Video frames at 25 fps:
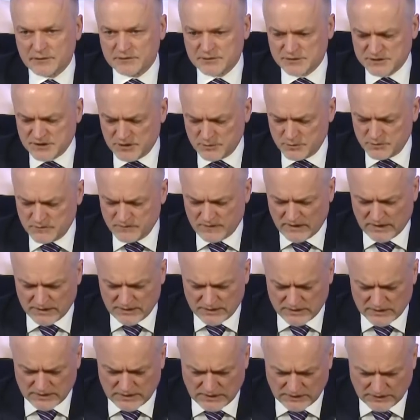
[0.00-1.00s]
that the
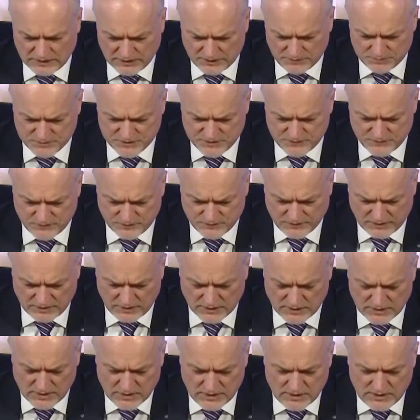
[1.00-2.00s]
biggest negative
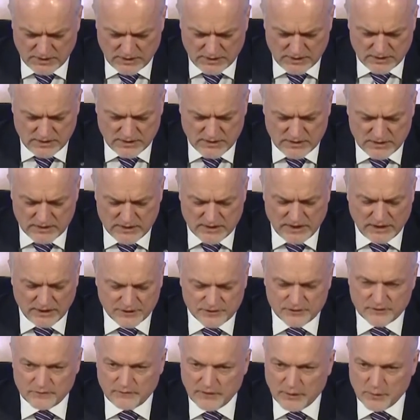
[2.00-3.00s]
impact on
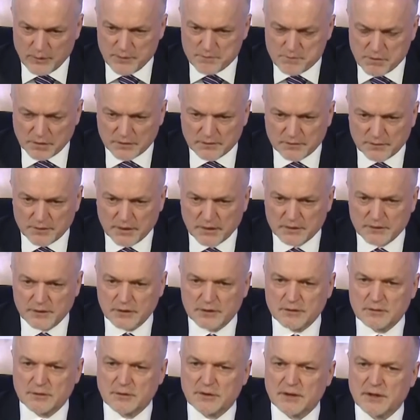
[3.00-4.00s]
the freight volume,
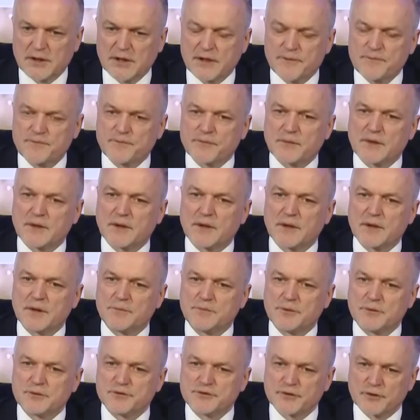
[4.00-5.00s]
on the freight
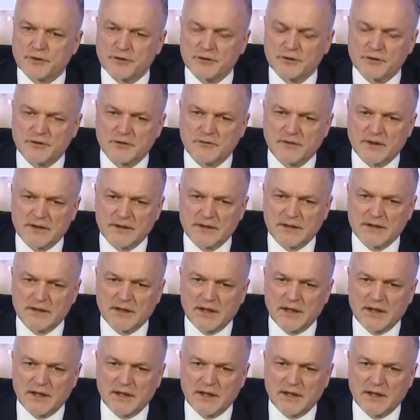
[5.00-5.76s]
market,